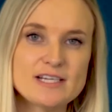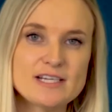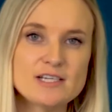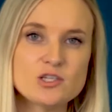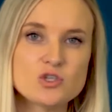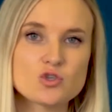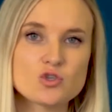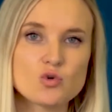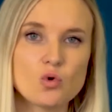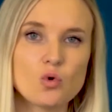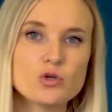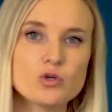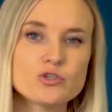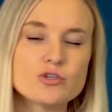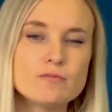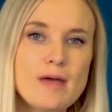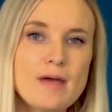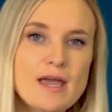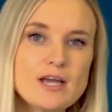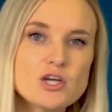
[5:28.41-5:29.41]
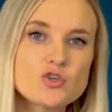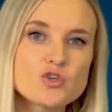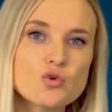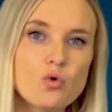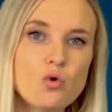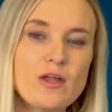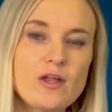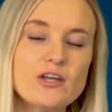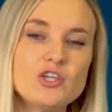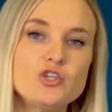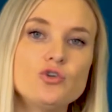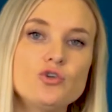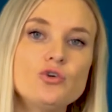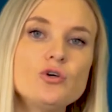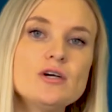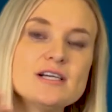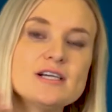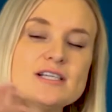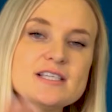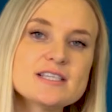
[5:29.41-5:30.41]
in store to make sure that you
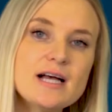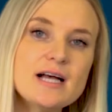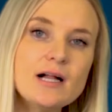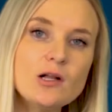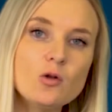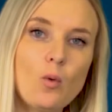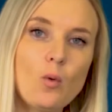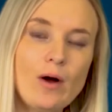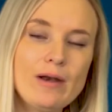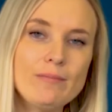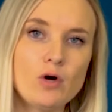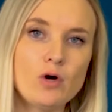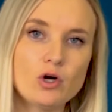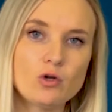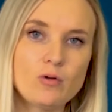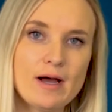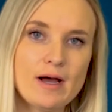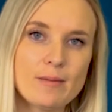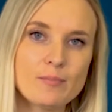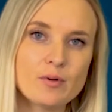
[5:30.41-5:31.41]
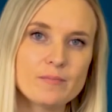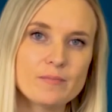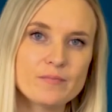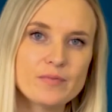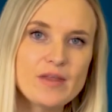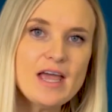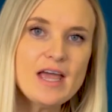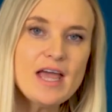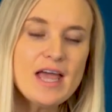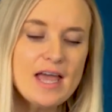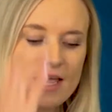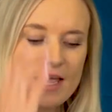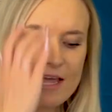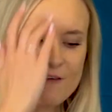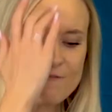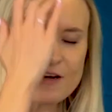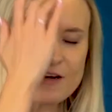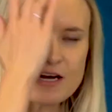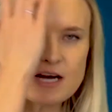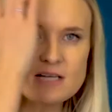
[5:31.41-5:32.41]
sell one model up.
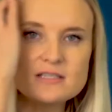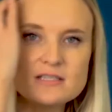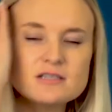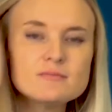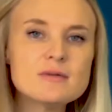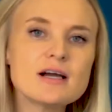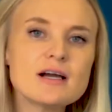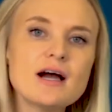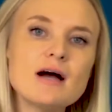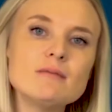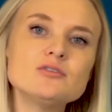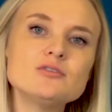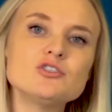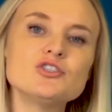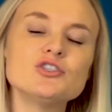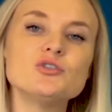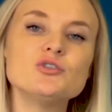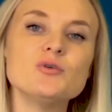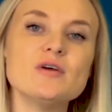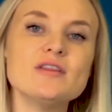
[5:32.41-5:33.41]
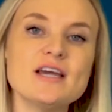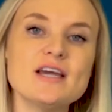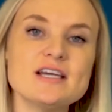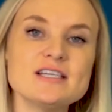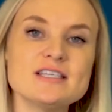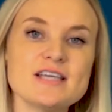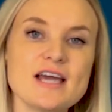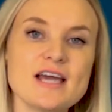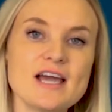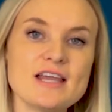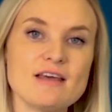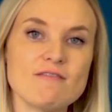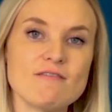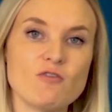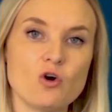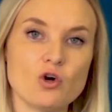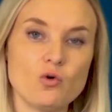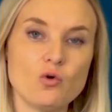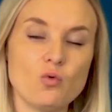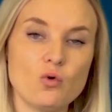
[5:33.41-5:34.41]
If a customer comes to you and they say they've
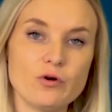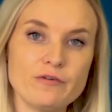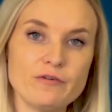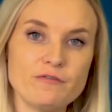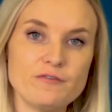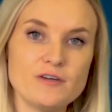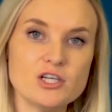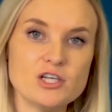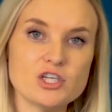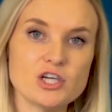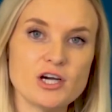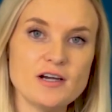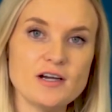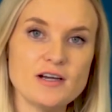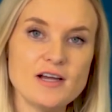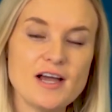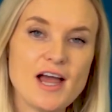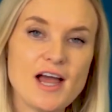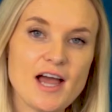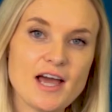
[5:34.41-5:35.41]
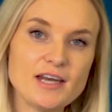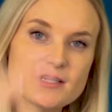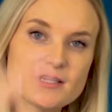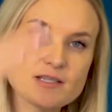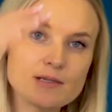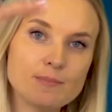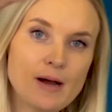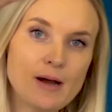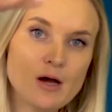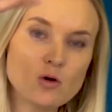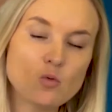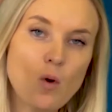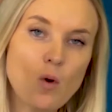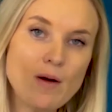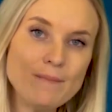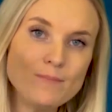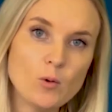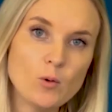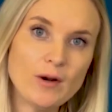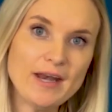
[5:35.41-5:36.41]
got a water feature and it's about
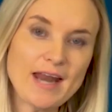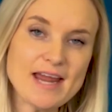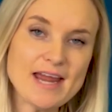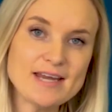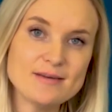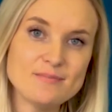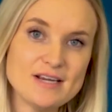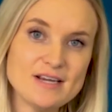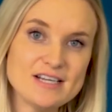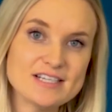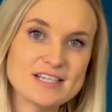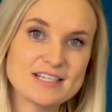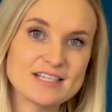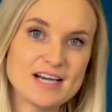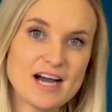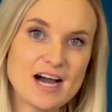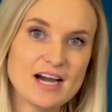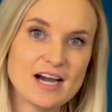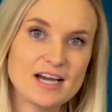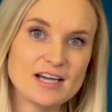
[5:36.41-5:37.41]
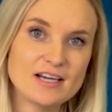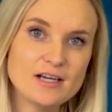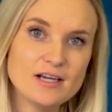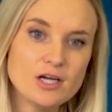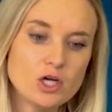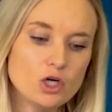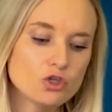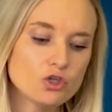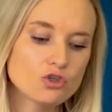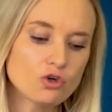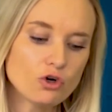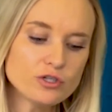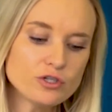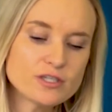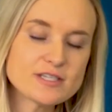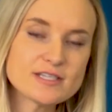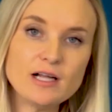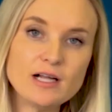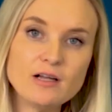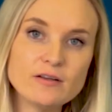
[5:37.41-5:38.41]
1.8 meters high, don't
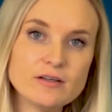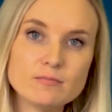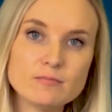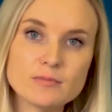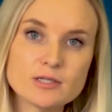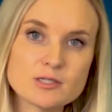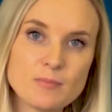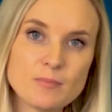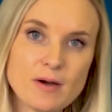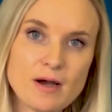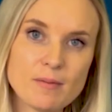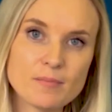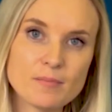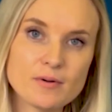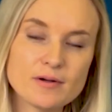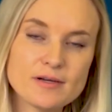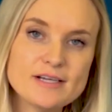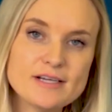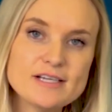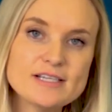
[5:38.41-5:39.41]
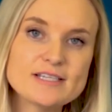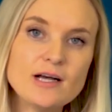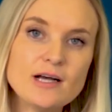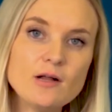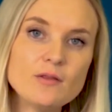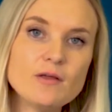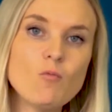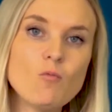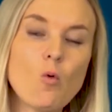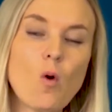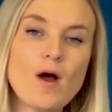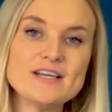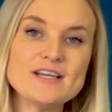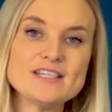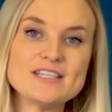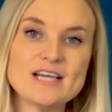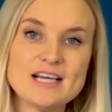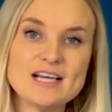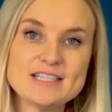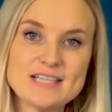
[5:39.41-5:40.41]
sell them this pump. Sell them one
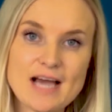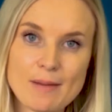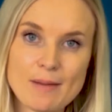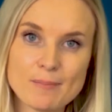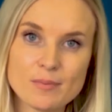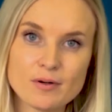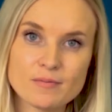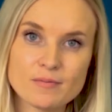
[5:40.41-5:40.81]
size up.